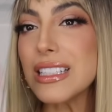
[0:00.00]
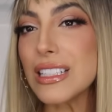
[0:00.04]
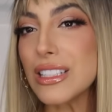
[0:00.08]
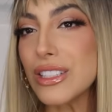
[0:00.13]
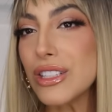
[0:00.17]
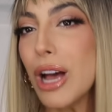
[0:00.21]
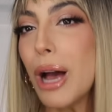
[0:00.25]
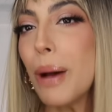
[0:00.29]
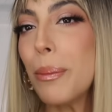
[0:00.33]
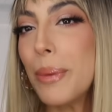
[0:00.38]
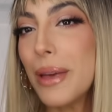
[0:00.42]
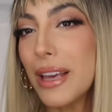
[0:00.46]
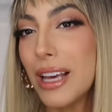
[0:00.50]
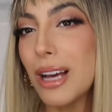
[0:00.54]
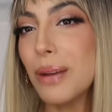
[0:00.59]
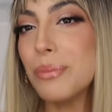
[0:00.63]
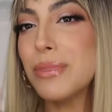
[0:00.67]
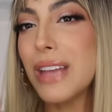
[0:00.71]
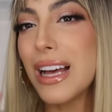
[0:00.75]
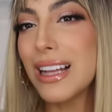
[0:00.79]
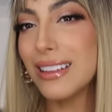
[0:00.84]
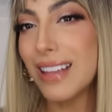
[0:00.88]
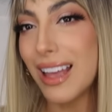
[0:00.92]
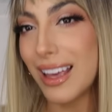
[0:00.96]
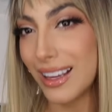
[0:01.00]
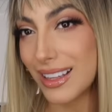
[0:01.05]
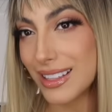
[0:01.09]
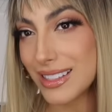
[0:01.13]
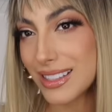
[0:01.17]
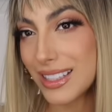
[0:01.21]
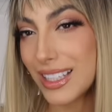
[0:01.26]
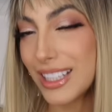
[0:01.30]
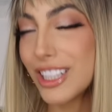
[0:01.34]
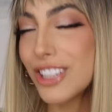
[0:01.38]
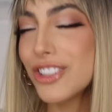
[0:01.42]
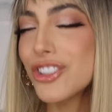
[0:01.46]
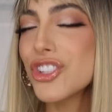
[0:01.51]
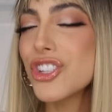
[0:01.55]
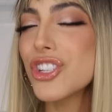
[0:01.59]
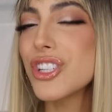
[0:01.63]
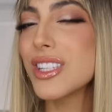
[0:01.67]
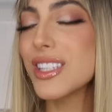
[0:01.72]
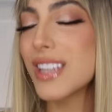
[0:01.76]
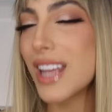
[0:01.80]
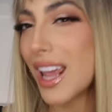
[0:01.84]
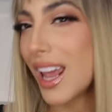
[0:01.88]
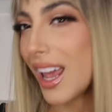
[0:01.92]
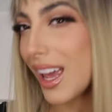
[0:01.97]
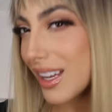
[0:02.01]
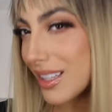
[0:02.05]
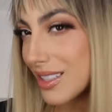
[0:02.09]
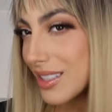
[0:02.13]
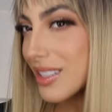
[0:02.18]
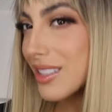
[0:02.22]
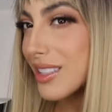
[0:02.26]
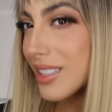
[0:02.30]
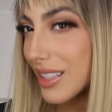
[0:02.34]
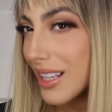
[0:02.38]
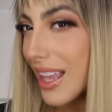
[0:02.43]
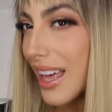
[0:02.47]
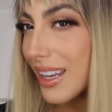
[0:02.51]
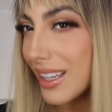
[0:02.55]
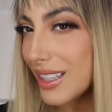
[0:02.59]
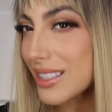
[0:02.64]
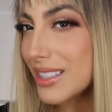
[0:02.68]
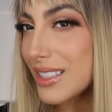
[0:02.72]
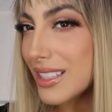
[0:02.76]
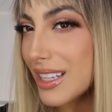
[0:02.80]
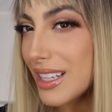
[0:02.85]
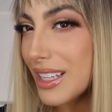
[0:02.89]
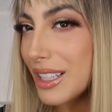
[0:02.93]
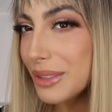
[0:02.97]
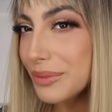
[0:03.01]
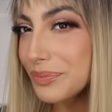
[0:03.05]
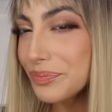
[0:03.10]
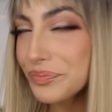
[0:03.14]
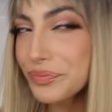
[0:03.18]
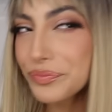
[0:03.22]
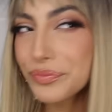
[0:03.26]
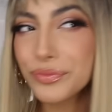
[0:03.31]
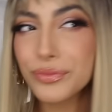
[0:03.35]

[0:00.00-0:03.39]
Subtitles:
does not pick up that legacy and understands the legacy,